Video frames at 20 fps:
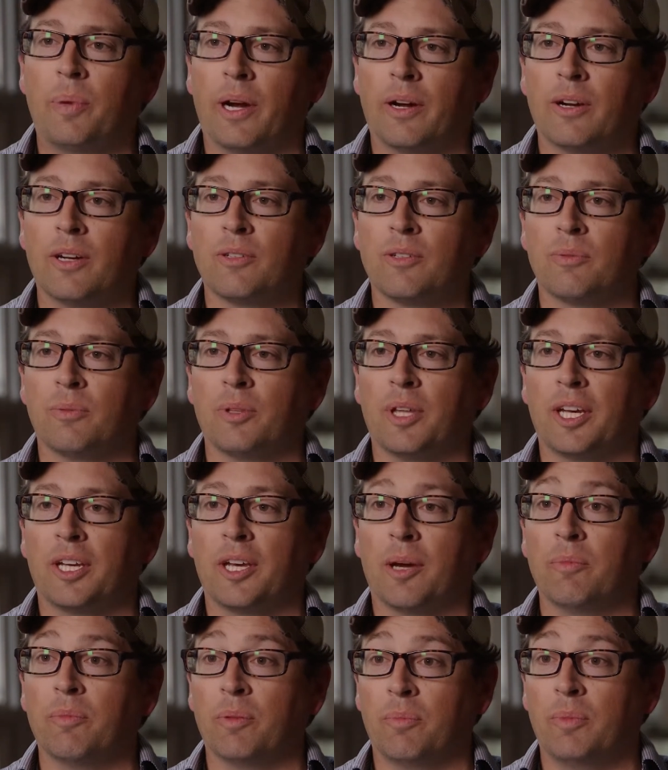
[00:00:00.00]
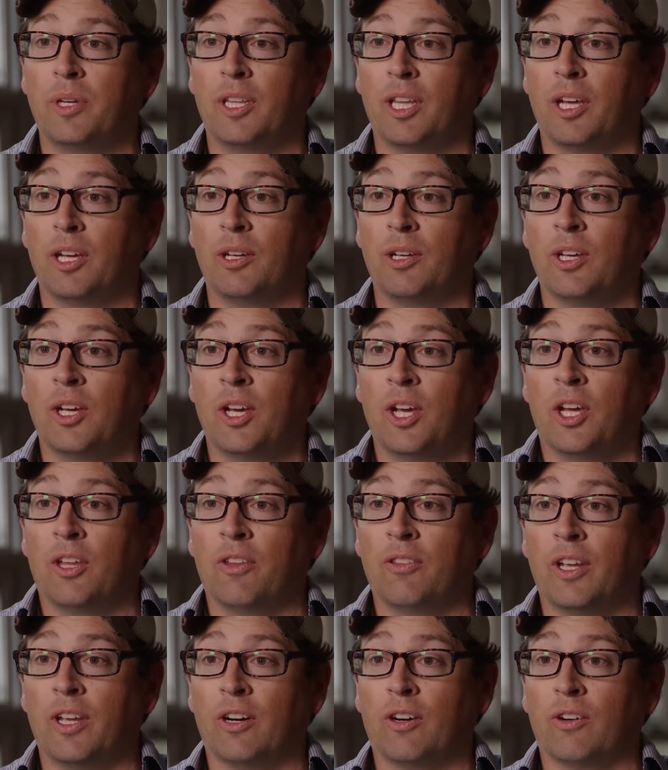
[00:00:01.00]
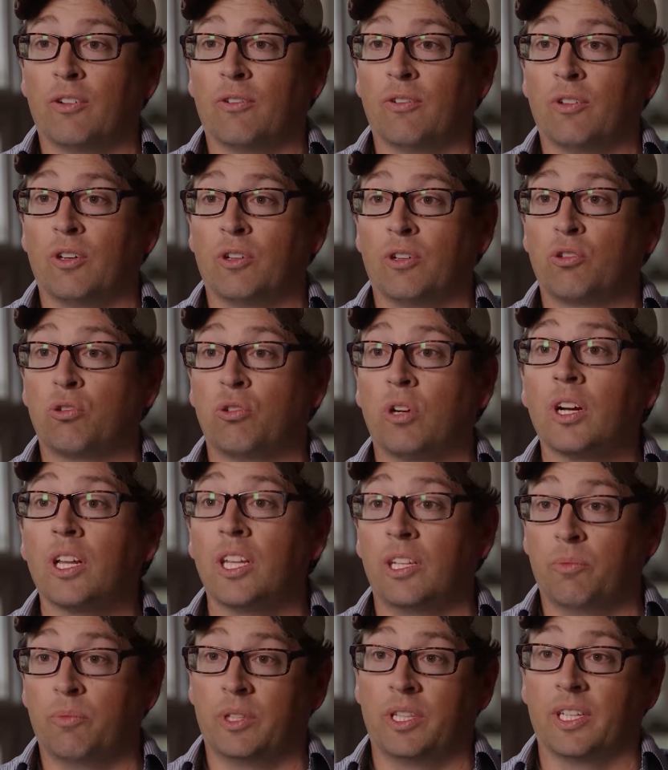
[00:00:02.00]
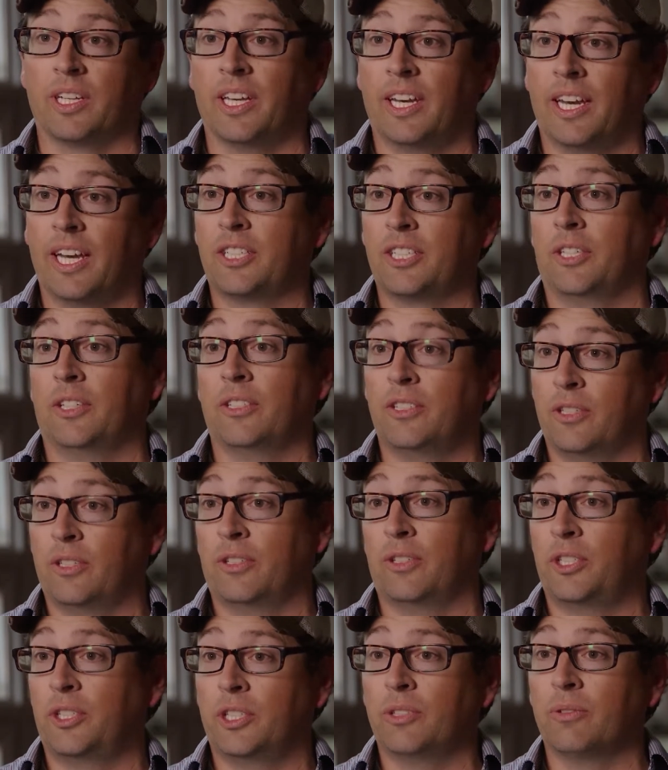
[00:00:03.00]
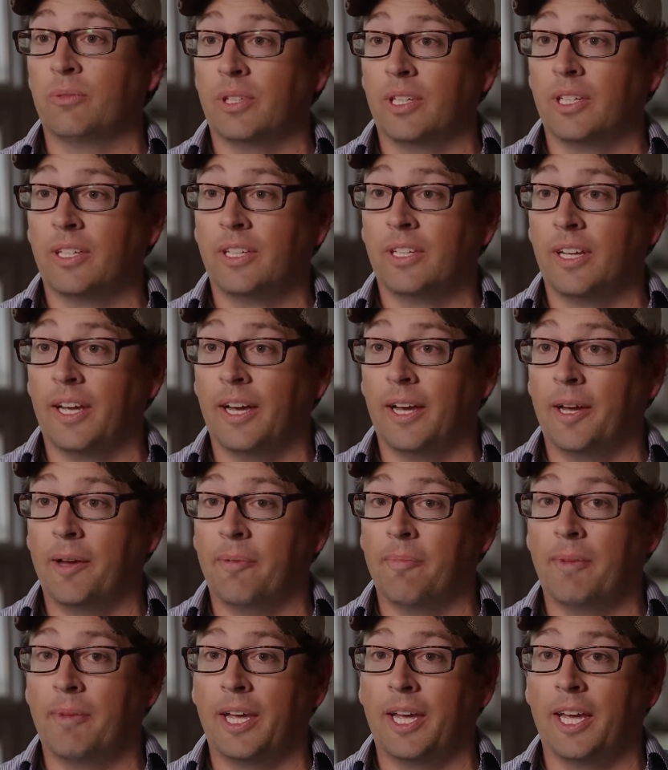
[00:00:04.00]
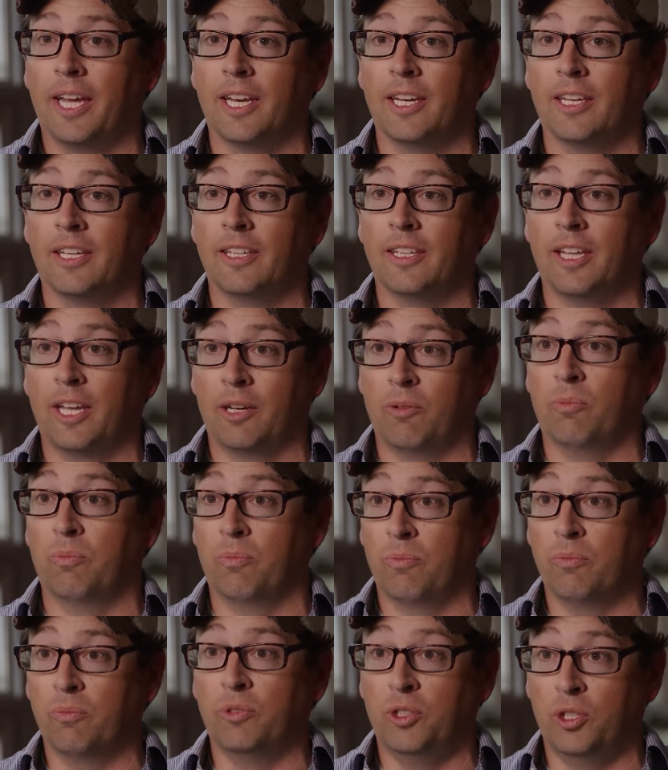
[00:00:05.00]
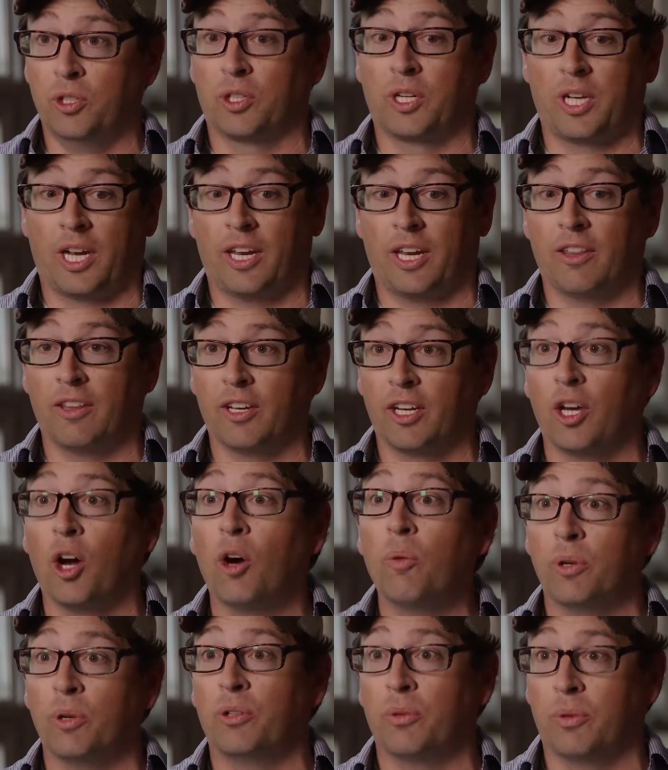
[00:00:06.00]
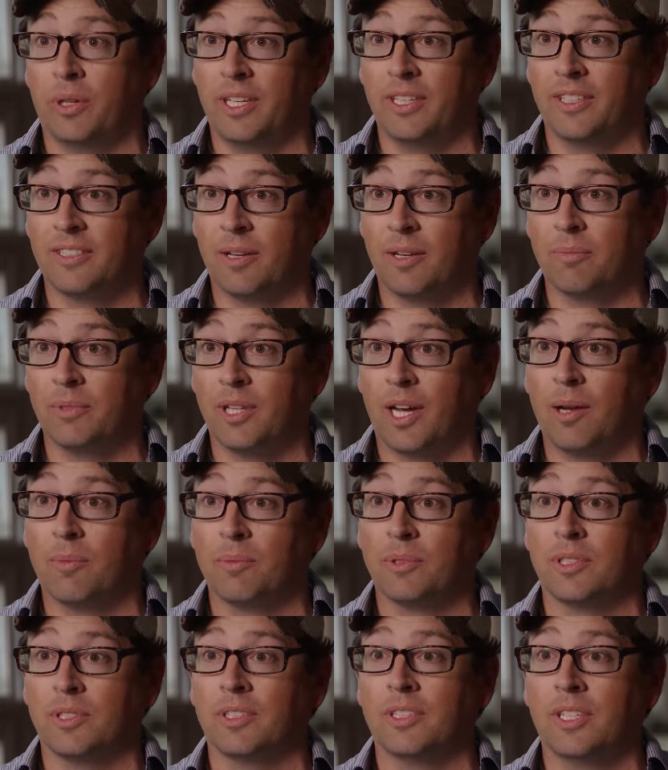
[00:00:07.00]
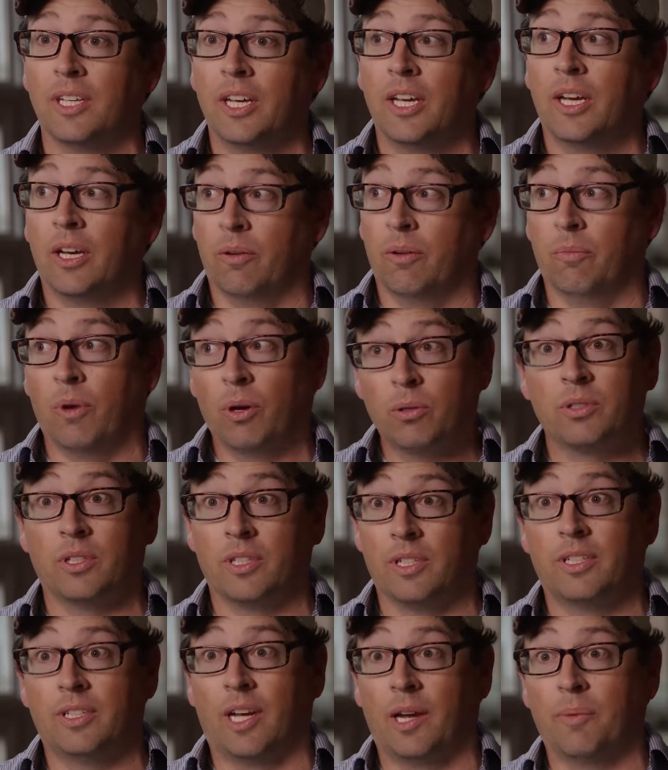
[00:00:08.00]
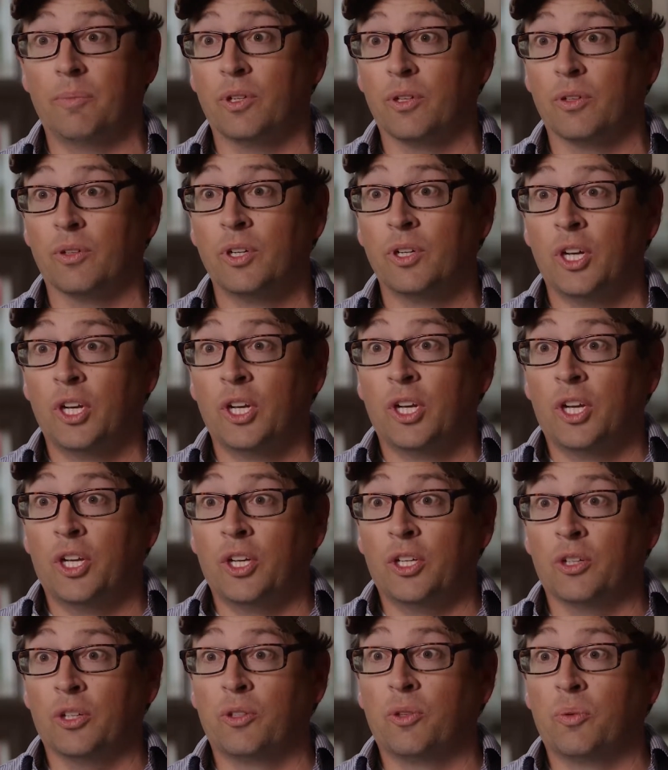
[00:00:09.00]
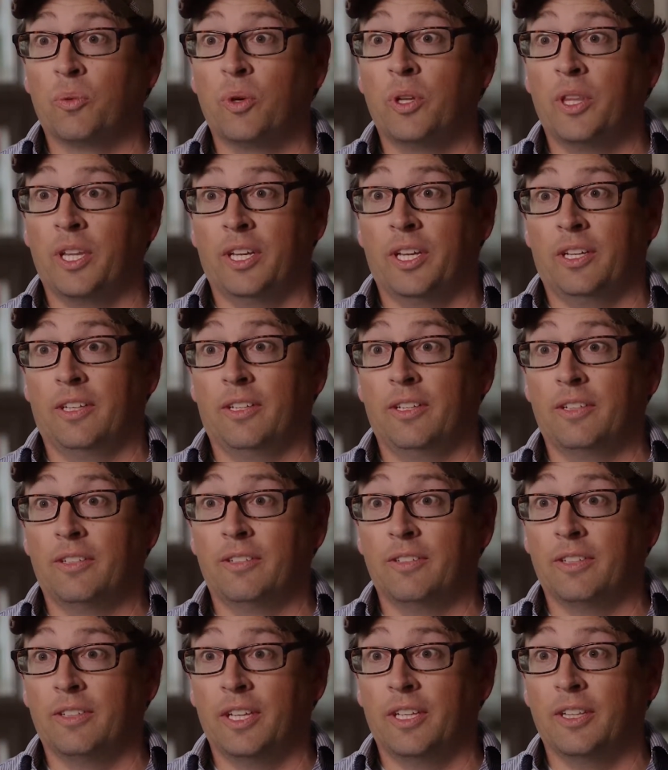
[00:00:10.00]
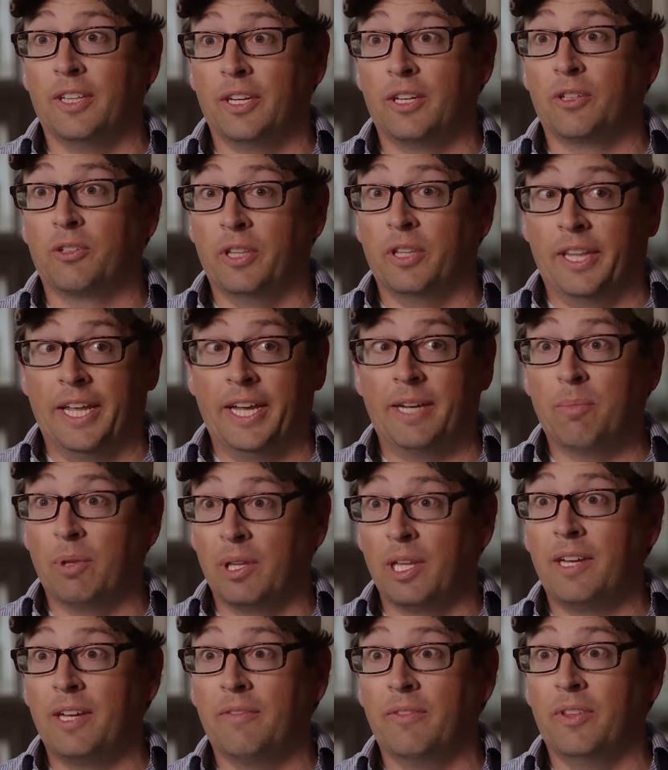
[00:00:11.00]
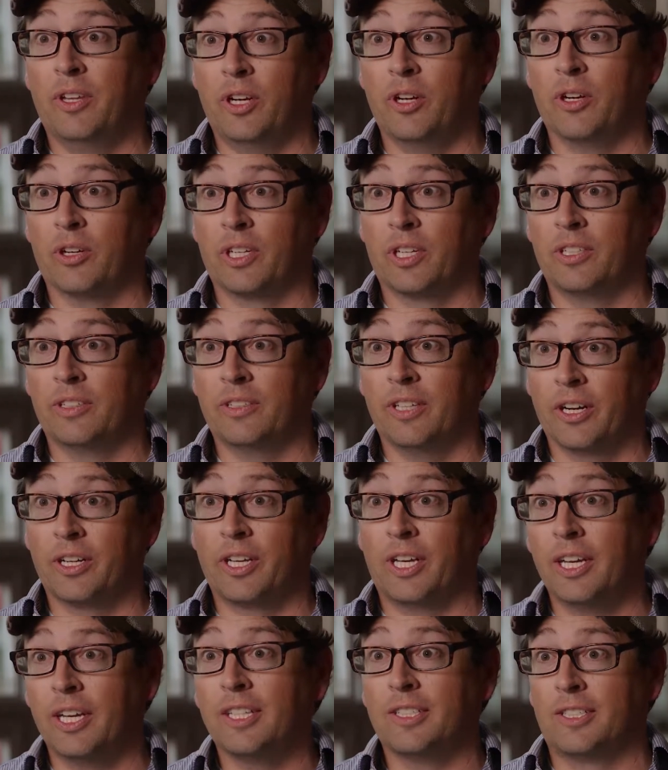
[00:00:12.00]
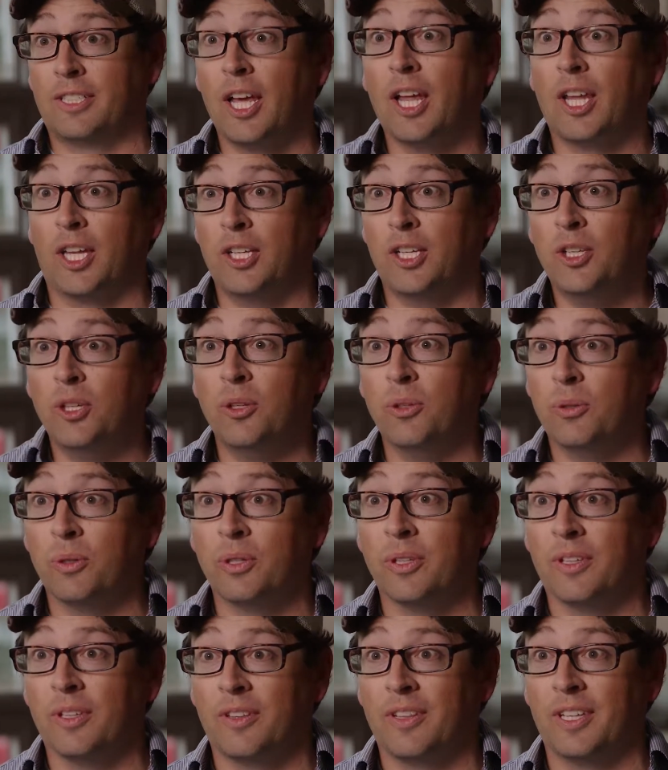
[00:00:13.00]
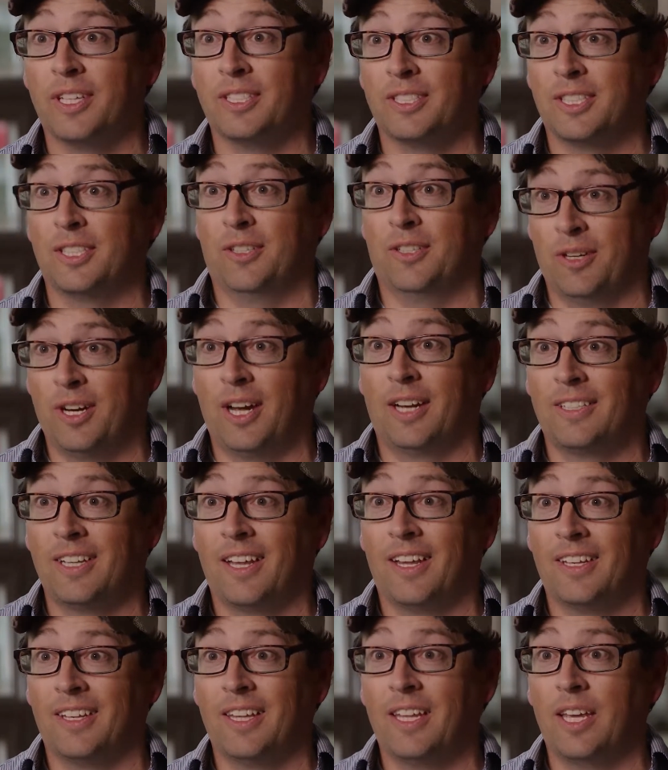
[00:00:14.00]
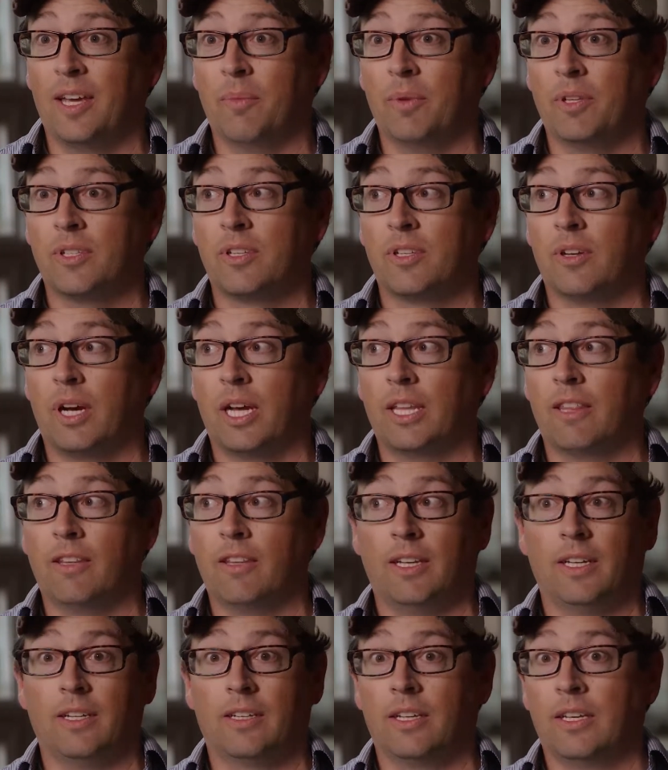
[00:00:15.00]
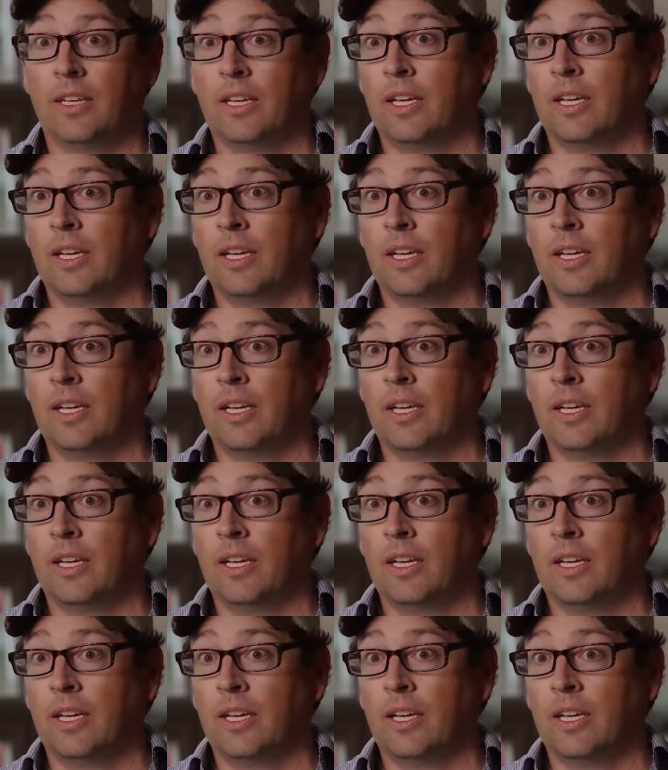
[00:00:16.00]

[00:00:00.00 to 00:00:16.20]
parents, when they come to me, they're struggling with the connection to their children, and you're kind of the go-between sometimes, and most of the time you're the one that they believe that their kid is telling you the things that they're not telling them. And so I think